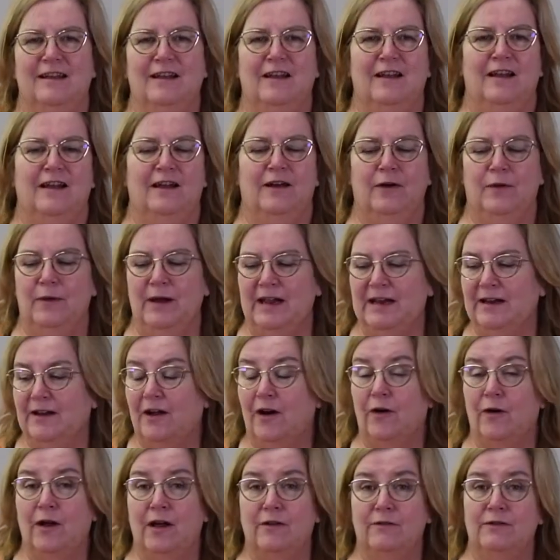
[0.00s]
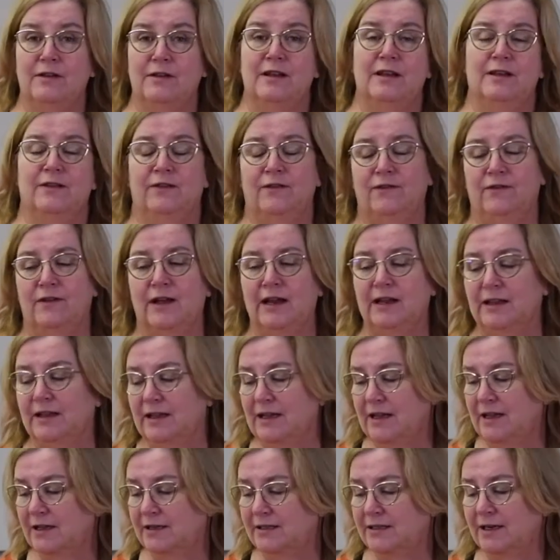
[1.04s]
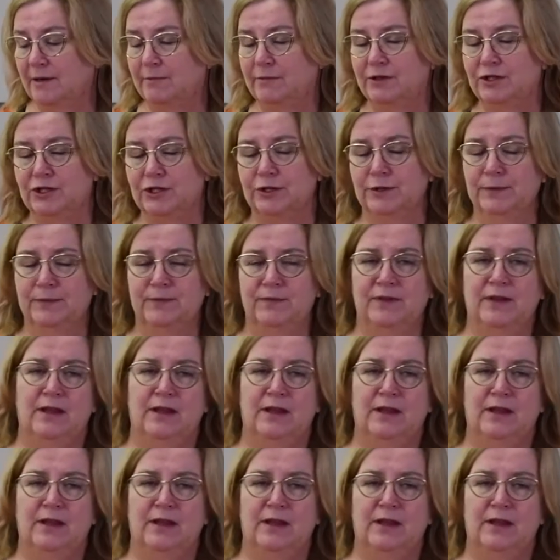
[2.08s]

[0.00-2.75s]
All right, our oven has finally hit temperature.